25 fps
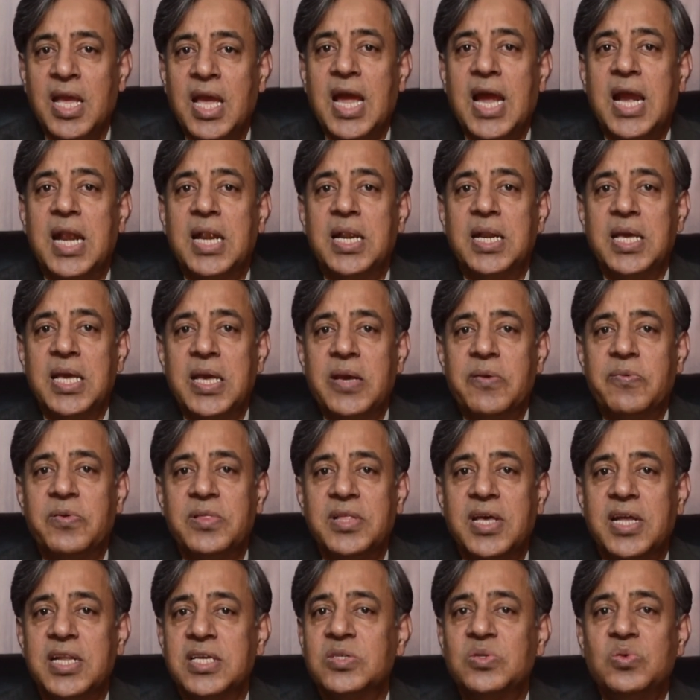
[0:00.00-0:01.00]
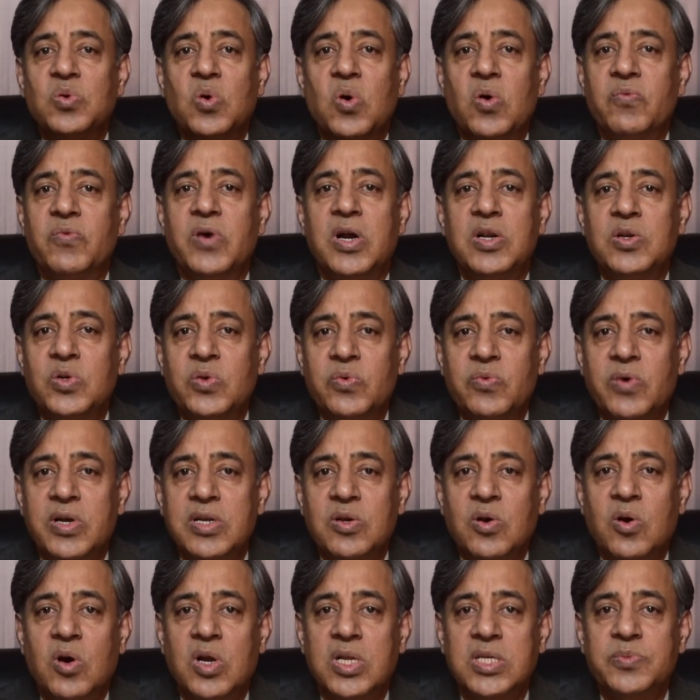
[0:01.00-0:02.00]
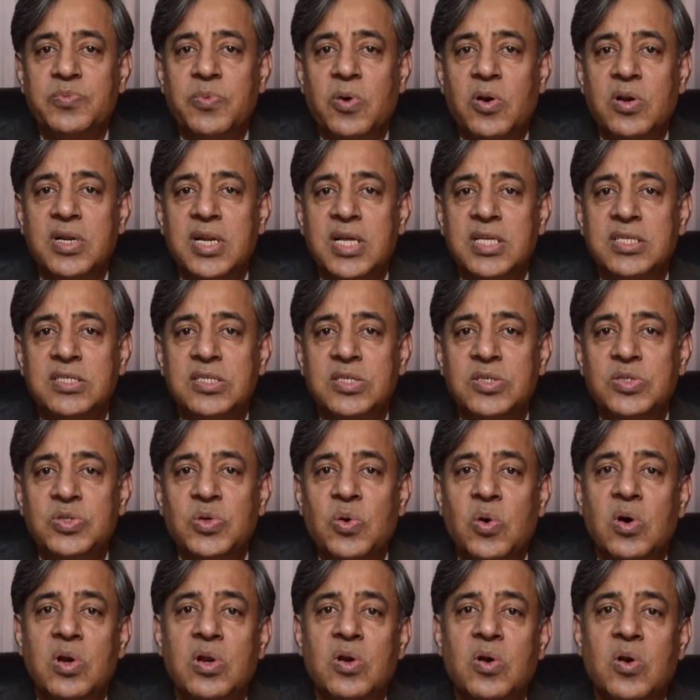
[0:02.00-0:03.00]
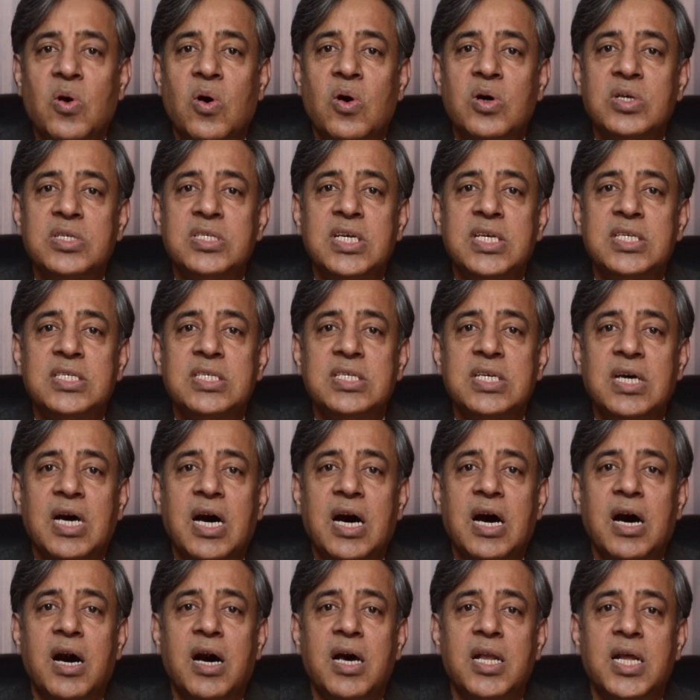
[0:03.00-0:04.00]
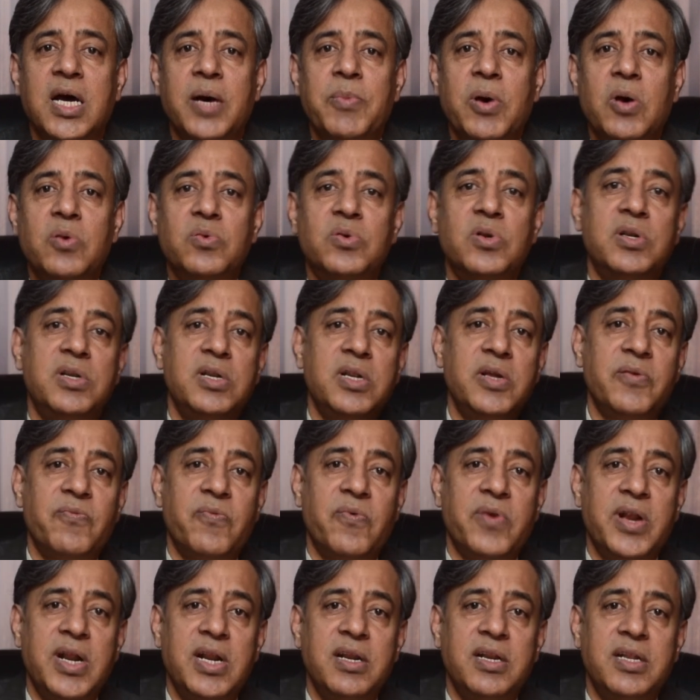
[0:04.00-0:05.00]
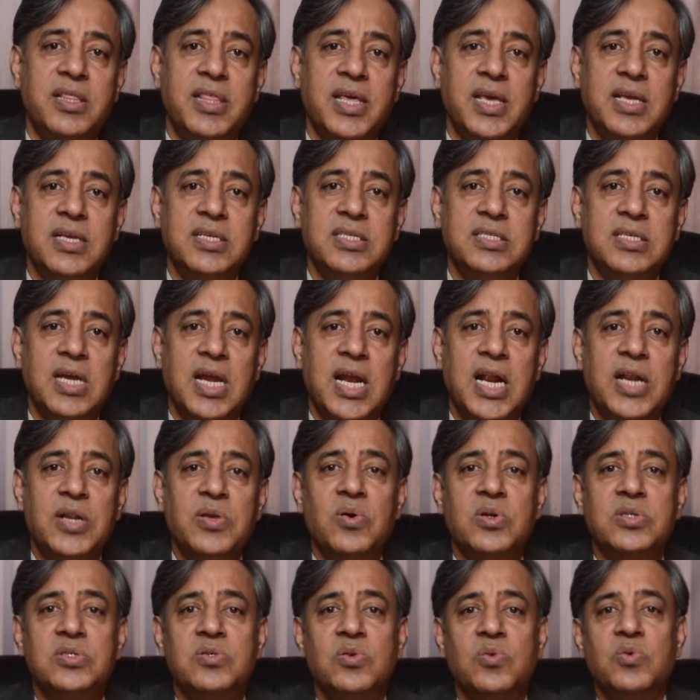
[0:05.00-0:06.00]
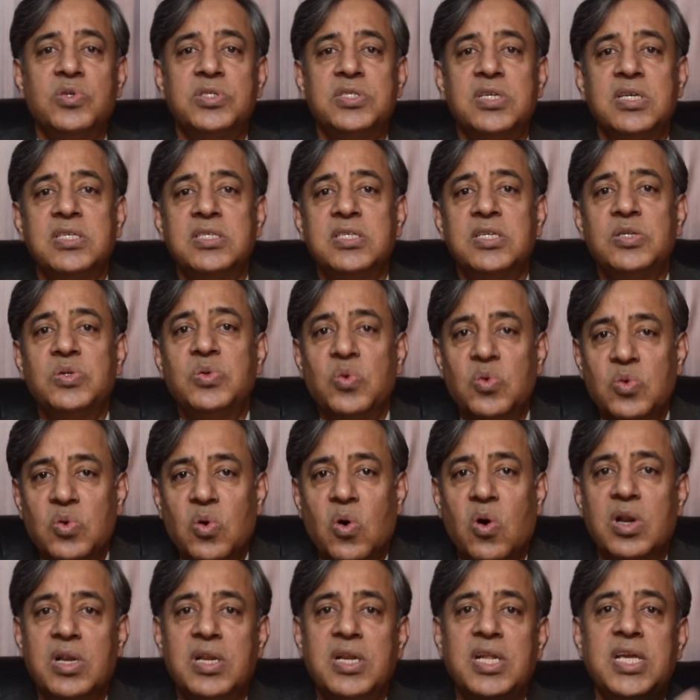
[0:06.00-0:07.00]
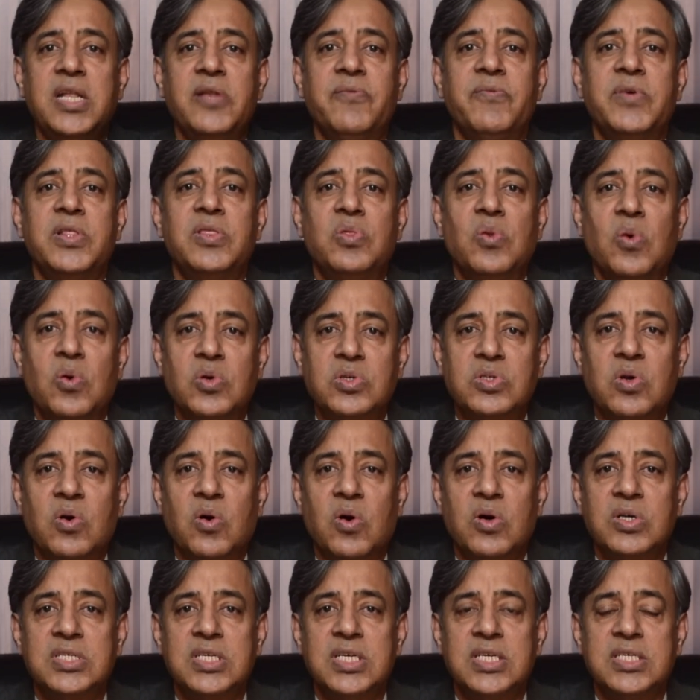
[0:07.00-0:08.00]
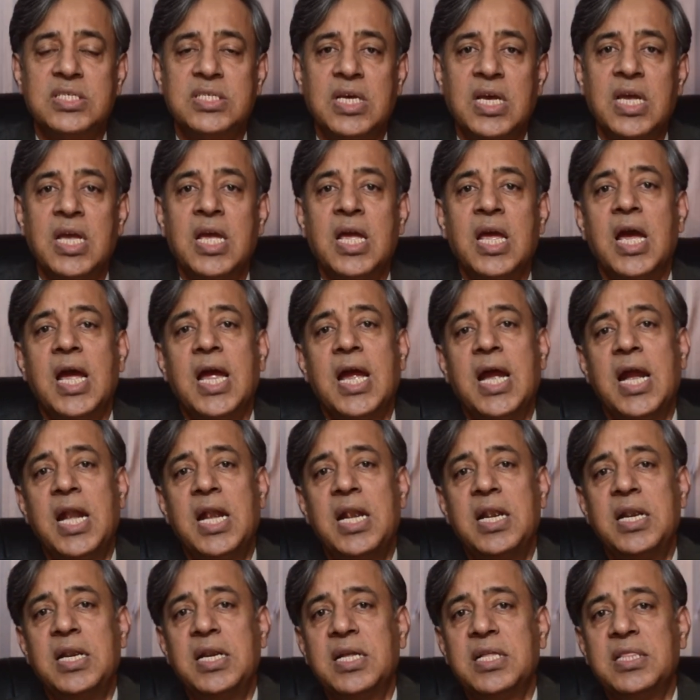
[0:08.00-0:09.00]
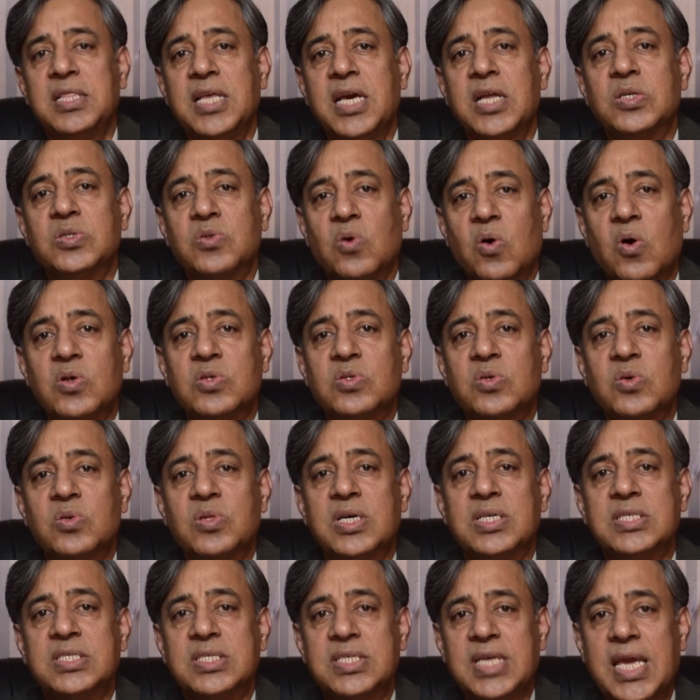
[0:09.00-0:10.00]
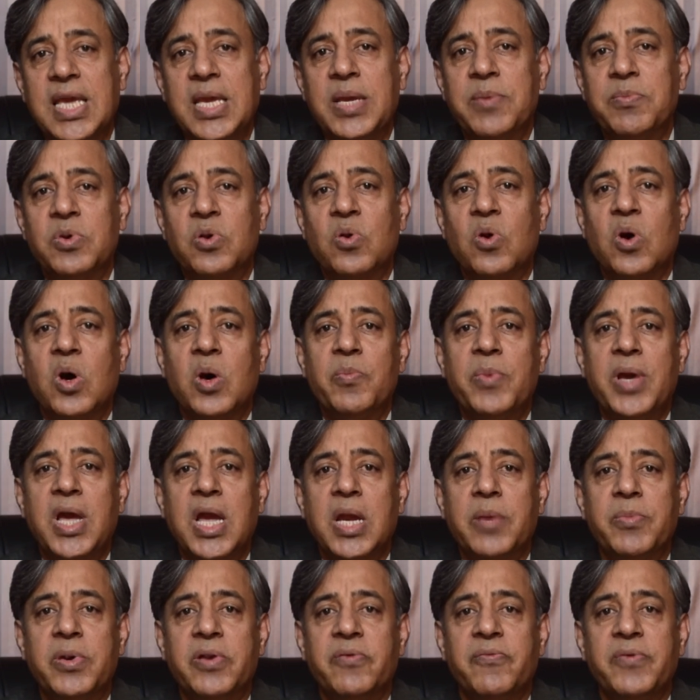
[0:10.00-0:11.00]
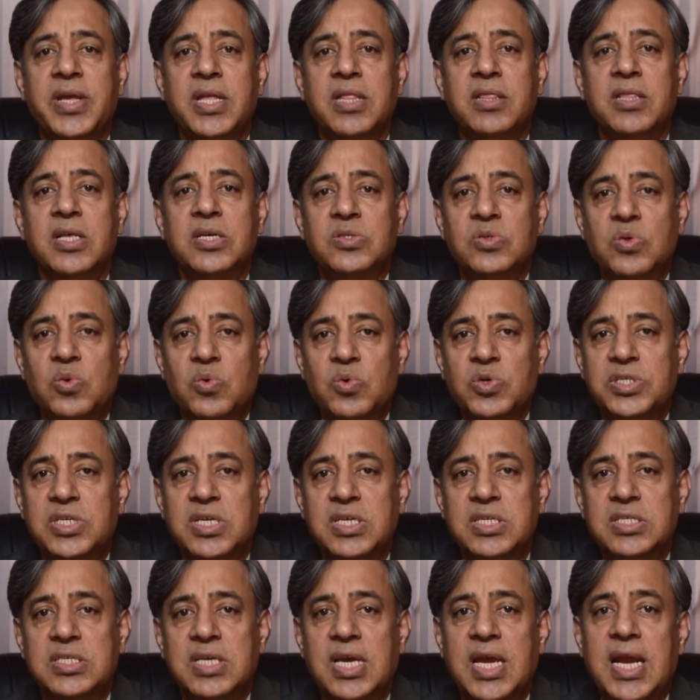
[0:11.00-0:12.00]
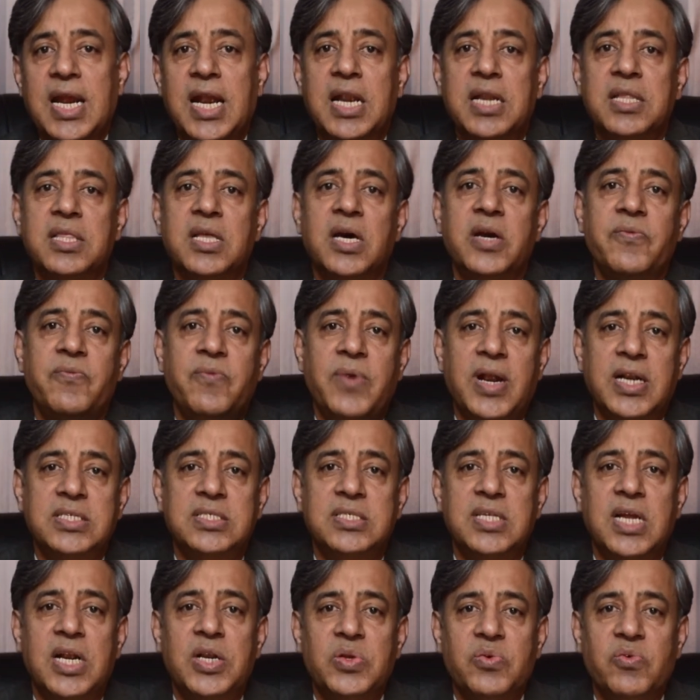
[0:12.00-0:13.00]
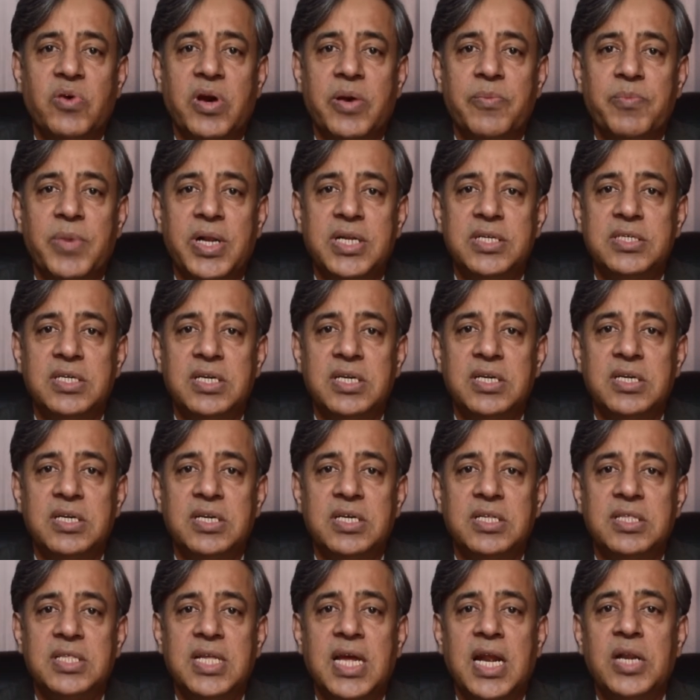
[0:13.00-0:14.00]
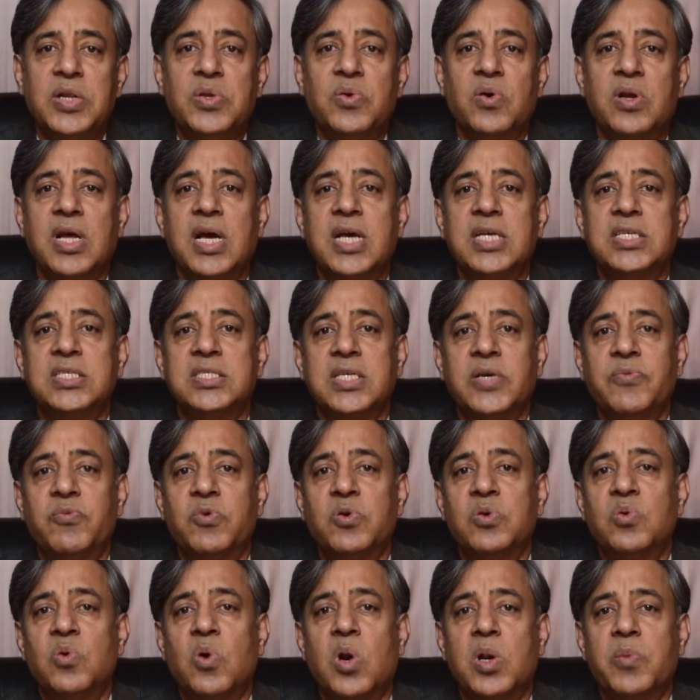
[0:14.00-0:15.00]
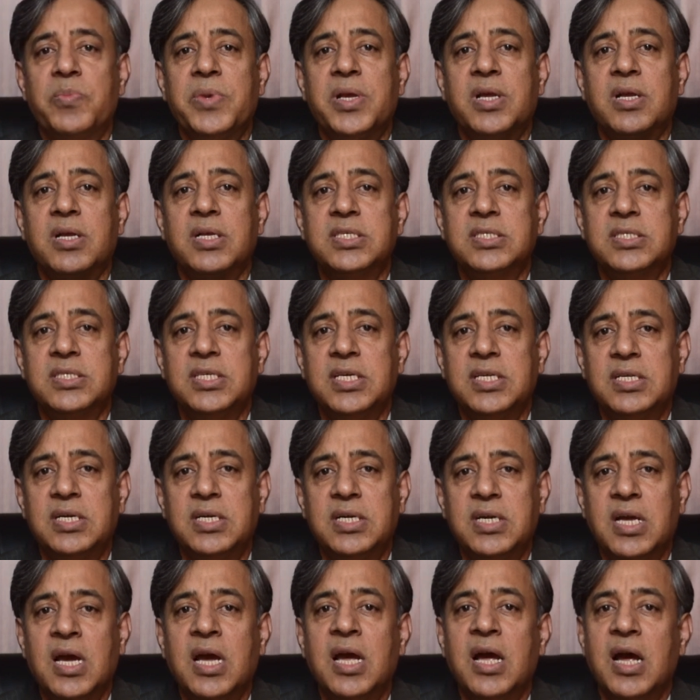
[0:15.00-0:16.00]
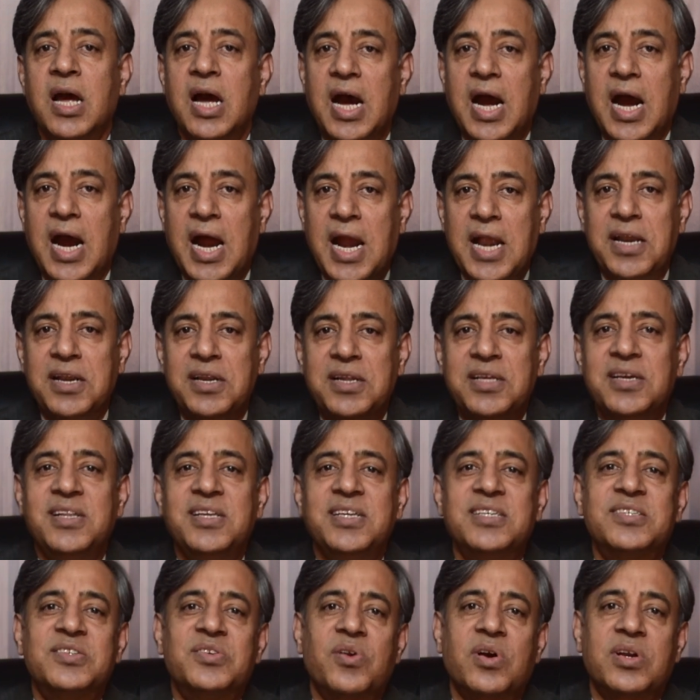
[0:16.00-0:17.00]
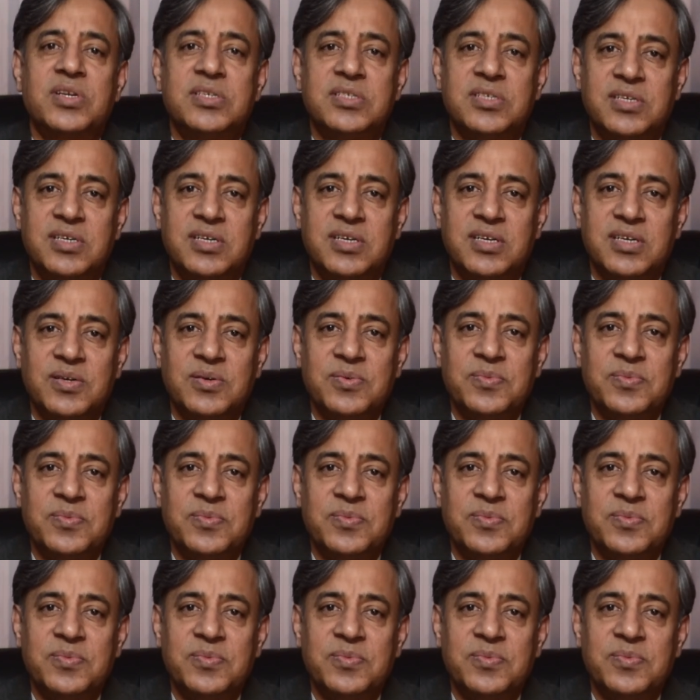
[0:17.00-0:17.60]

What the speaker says: And if there is no one-to-one correspondence, your causes are about different things and your solutions do not deal with those causes, and there is also the same drawback between the solutions and the effects that you have mentioned, then your essay would not be considered ideally structured.